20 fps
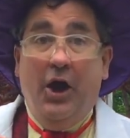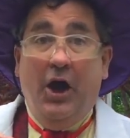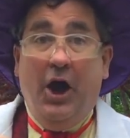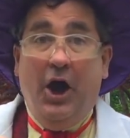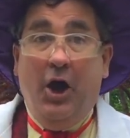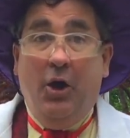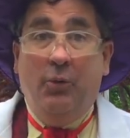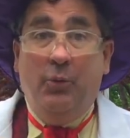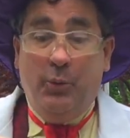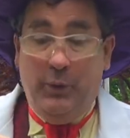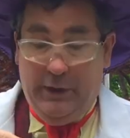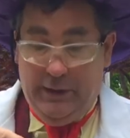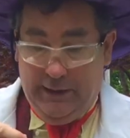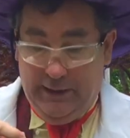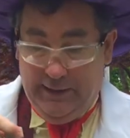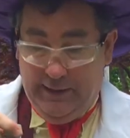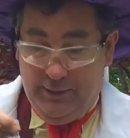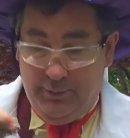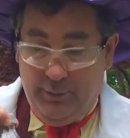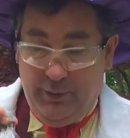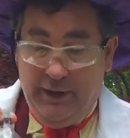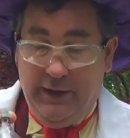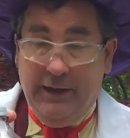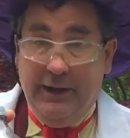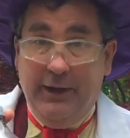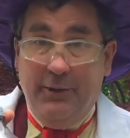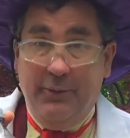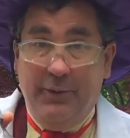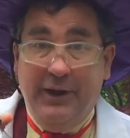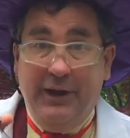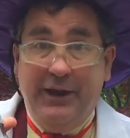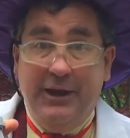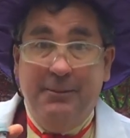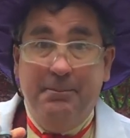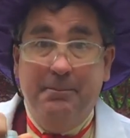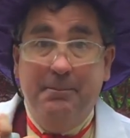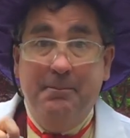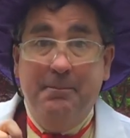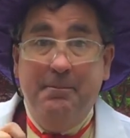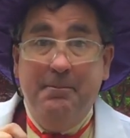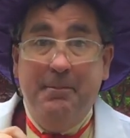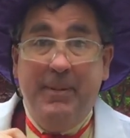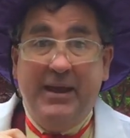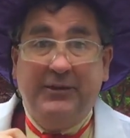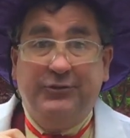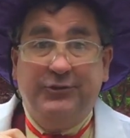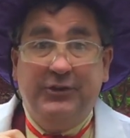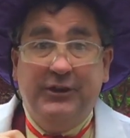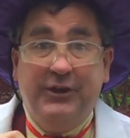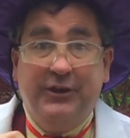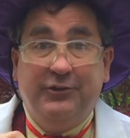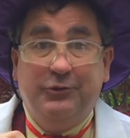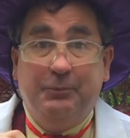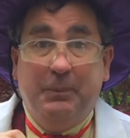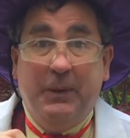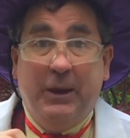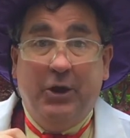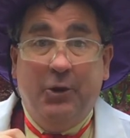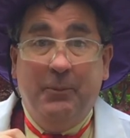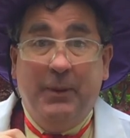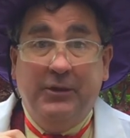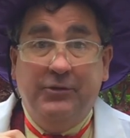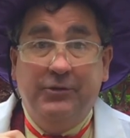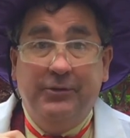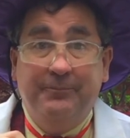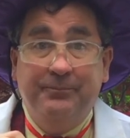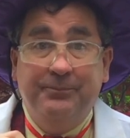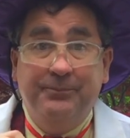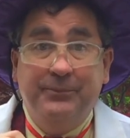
a really messy experiment.